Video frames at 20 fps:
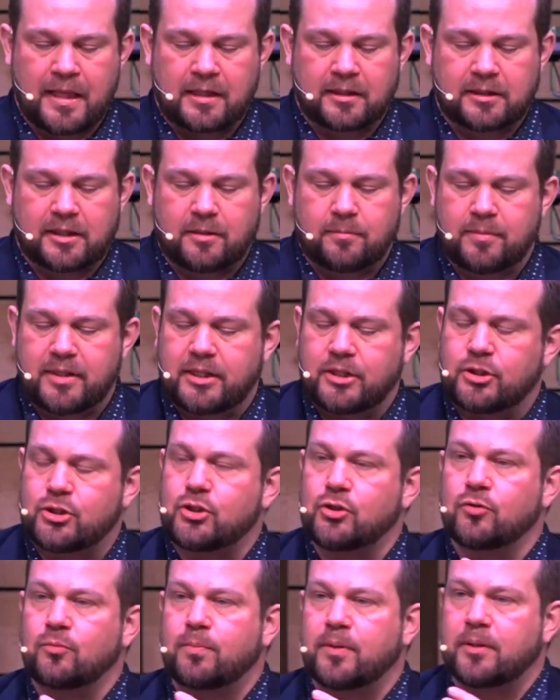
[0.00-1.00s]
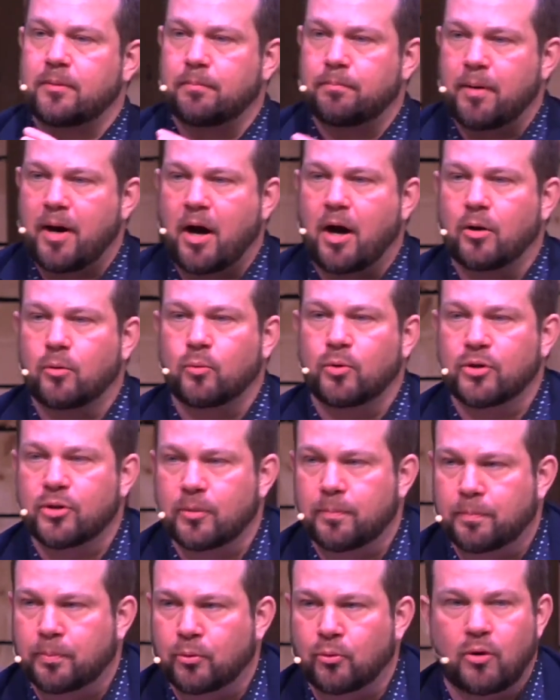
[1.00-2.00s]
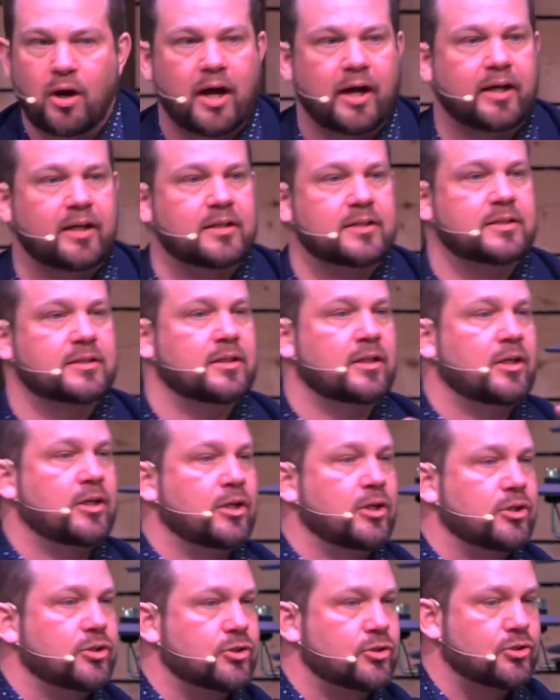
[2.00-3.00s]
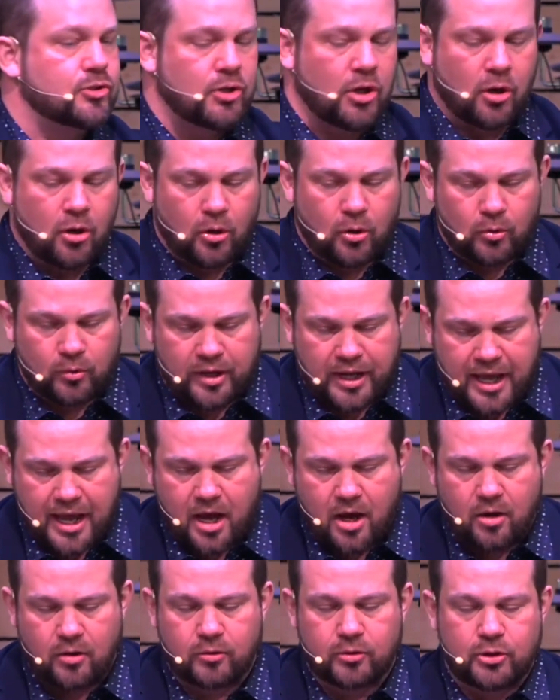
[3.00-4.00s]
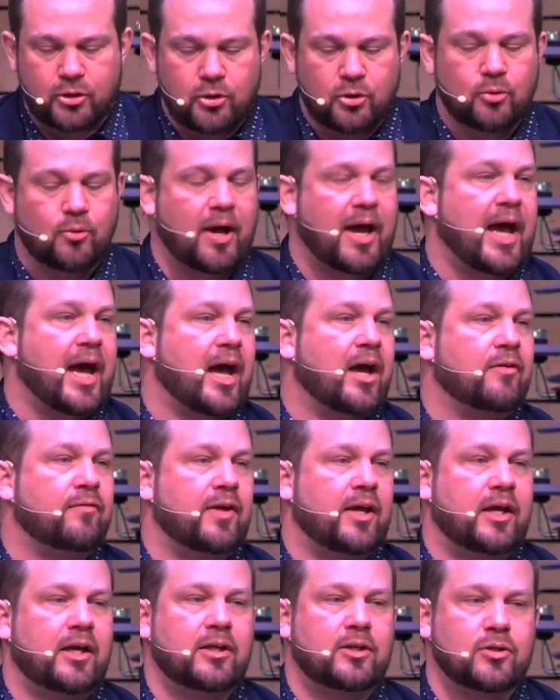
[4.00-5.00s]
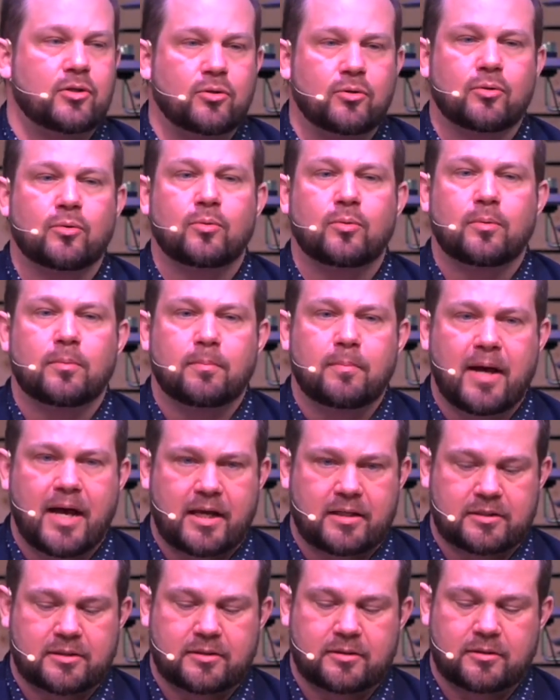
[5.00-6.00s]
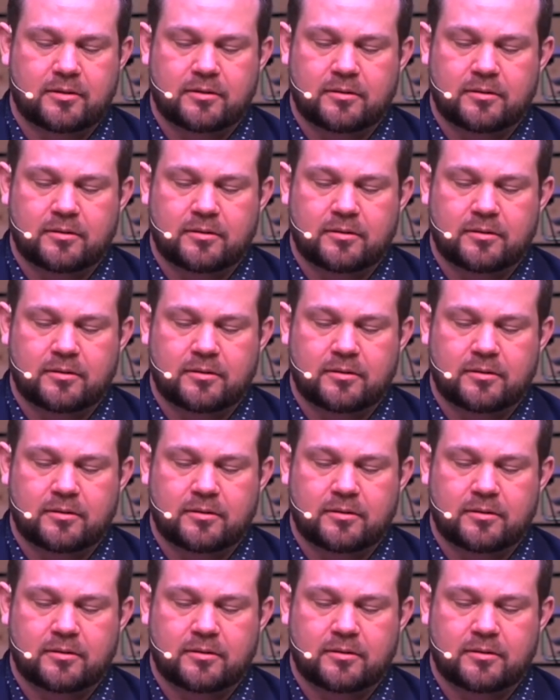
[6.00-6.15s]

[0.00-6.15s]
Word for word: It means you've been bought with a price, so now you have a new master.